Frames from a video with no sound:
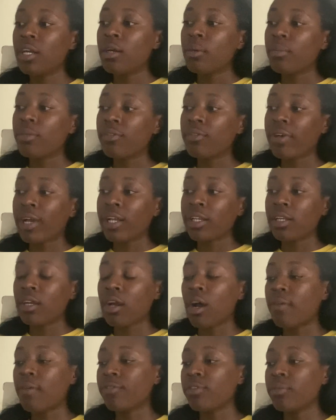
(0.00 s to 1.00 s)
providing
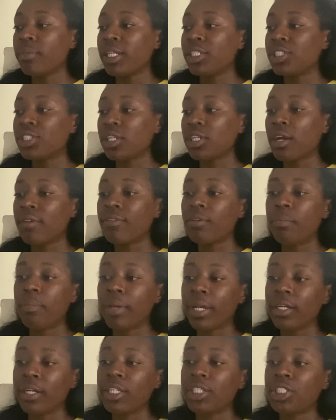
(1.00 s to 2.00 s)
confirmation of a
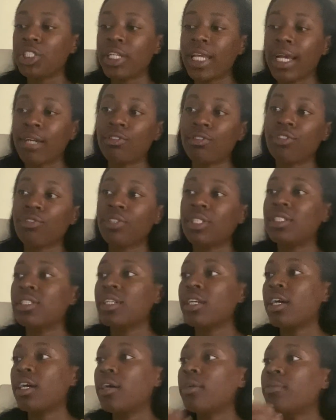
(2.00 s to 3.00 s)
bearish downtrend to
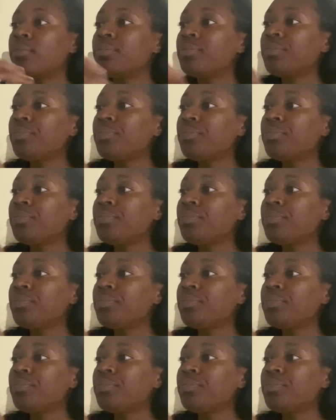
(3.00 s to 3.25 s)
come.